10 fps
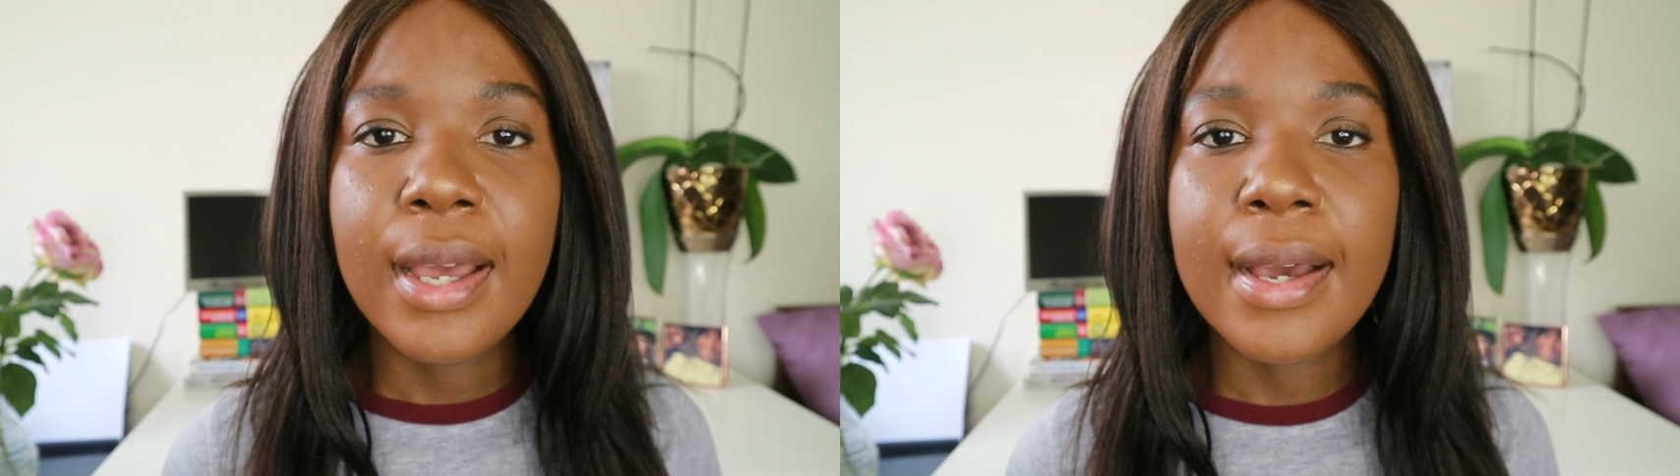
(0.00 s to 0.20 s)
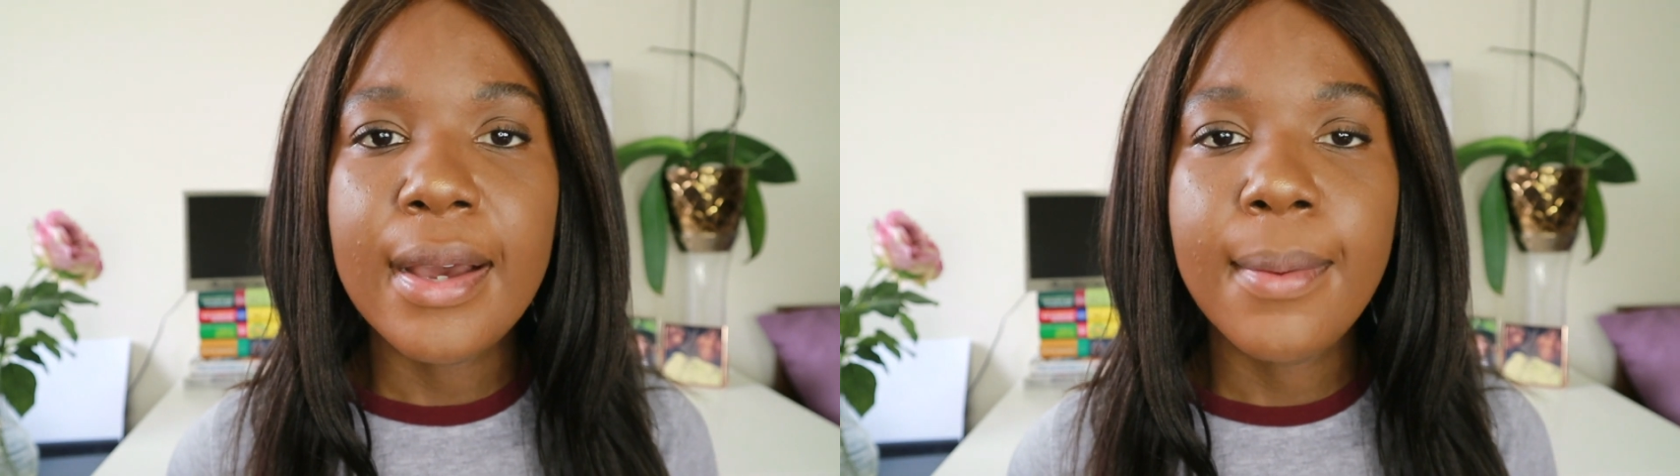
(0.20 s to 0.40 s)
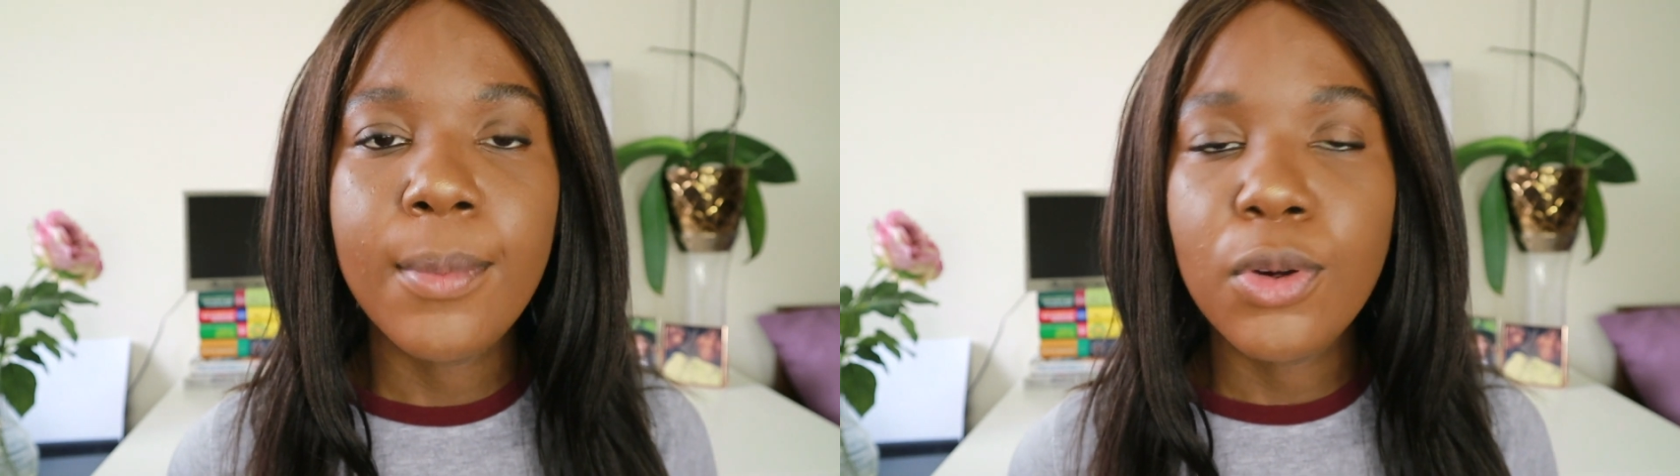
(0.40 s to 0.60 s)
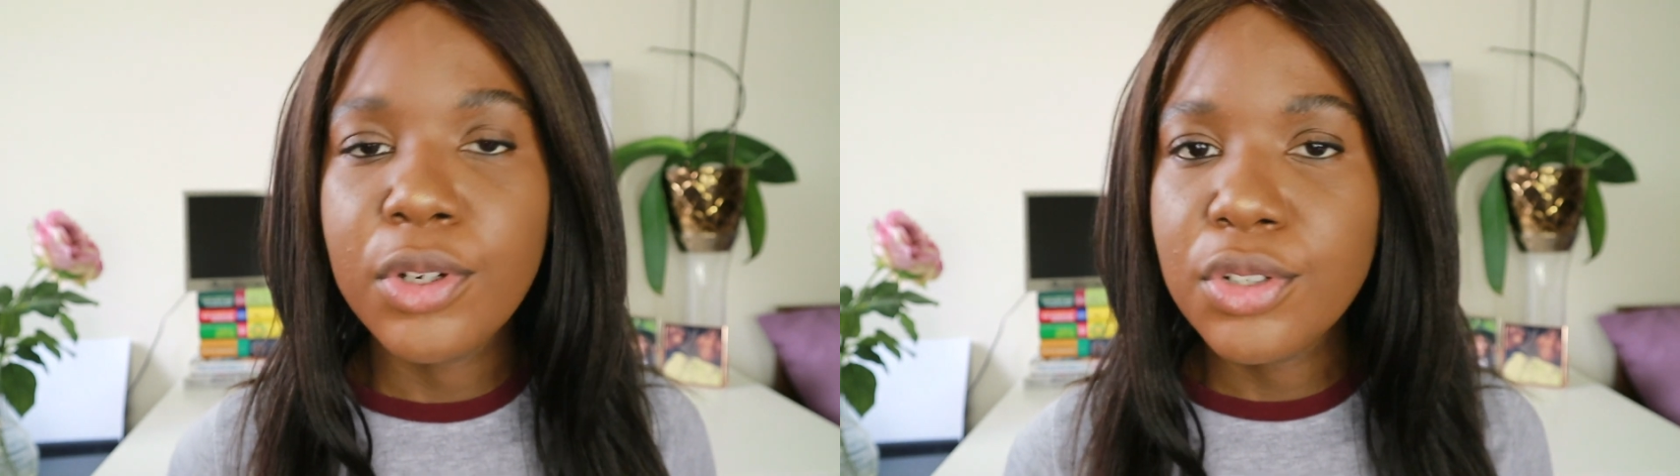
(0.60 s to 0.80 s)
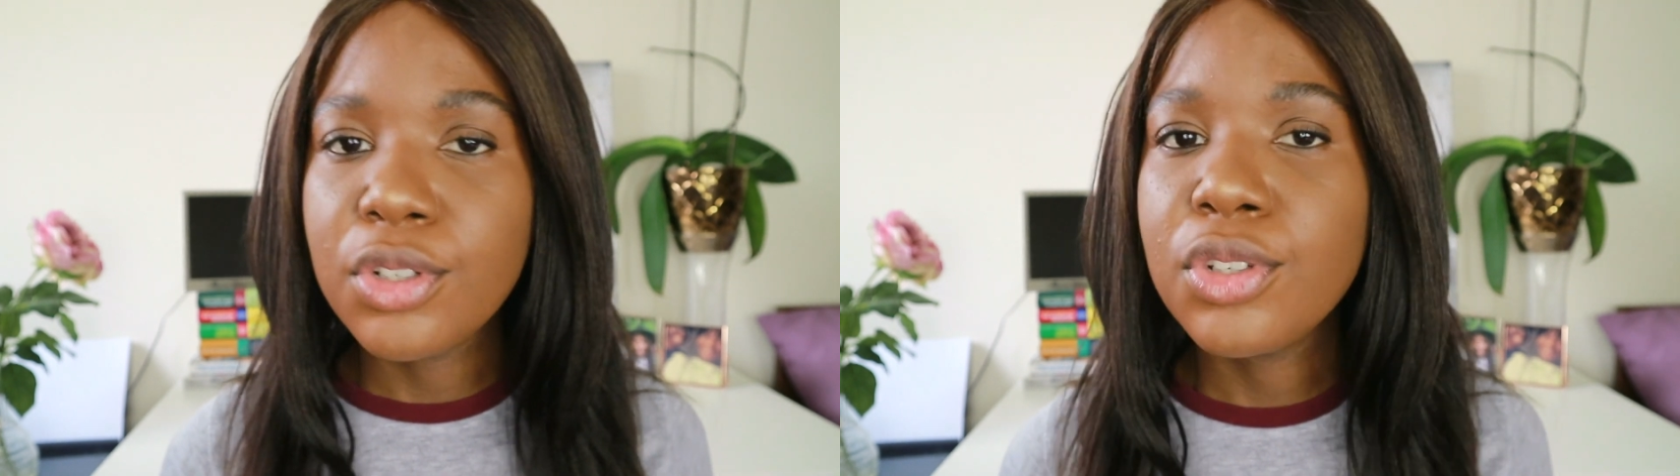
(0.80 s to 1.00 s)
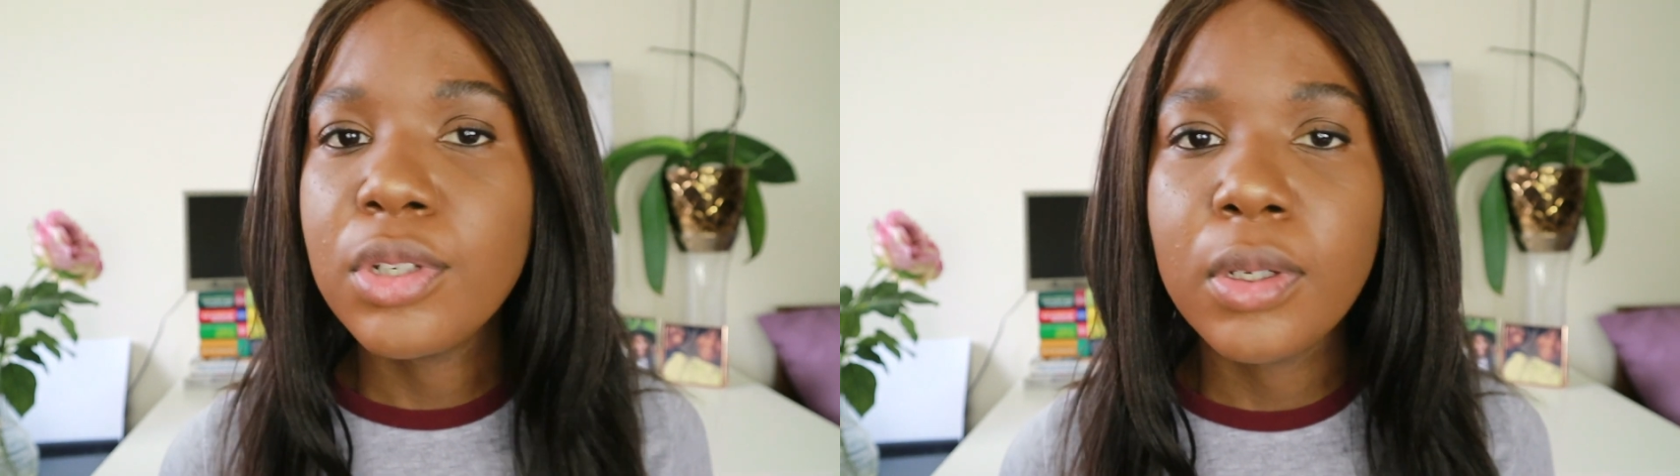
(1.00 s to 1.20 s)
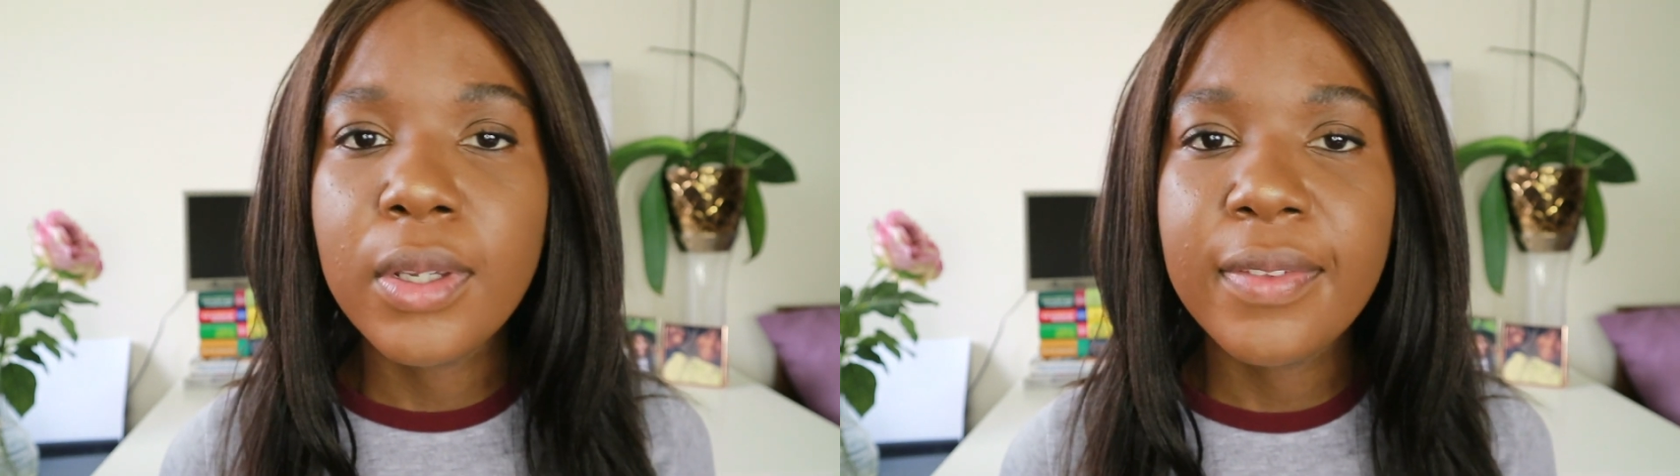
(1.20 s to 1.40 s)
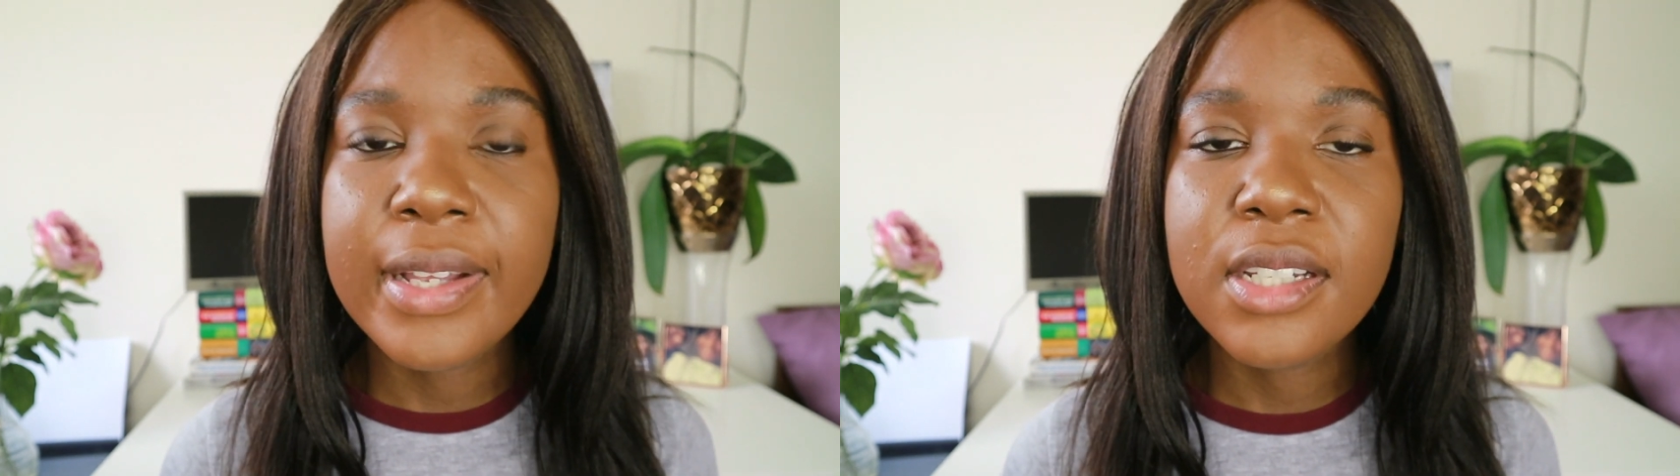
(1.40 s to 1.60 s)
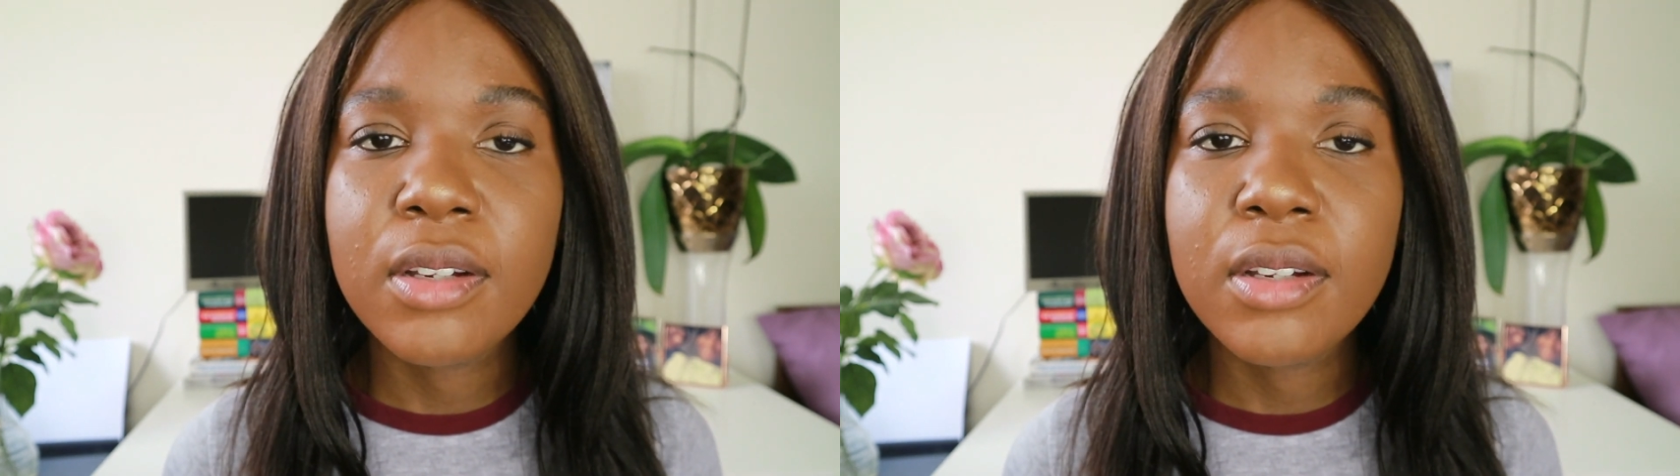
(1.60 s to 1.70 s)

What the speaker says: or a 2-2 if that